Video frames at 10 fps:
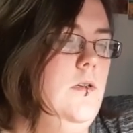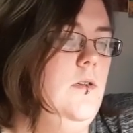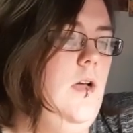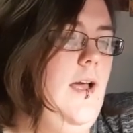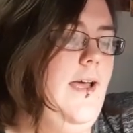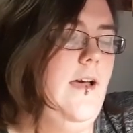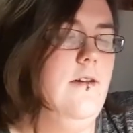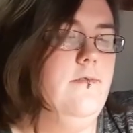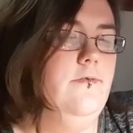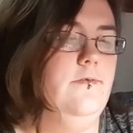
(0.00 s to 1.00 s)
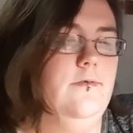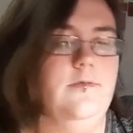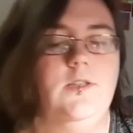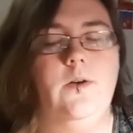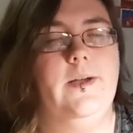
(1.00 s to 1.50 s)
I have
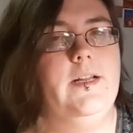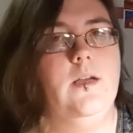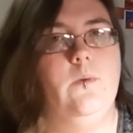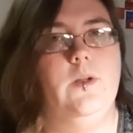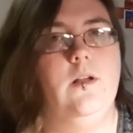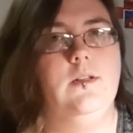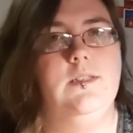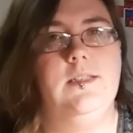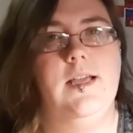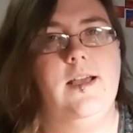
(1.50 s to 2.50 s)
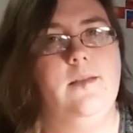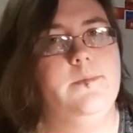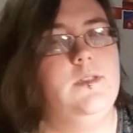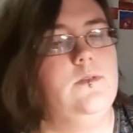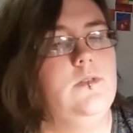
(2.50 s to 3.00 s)
no idea what all to say. I'm
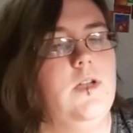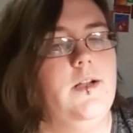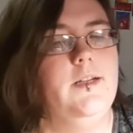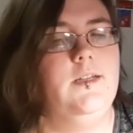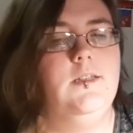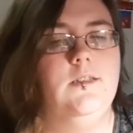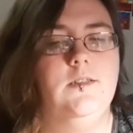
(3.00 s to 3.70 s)
so sorry.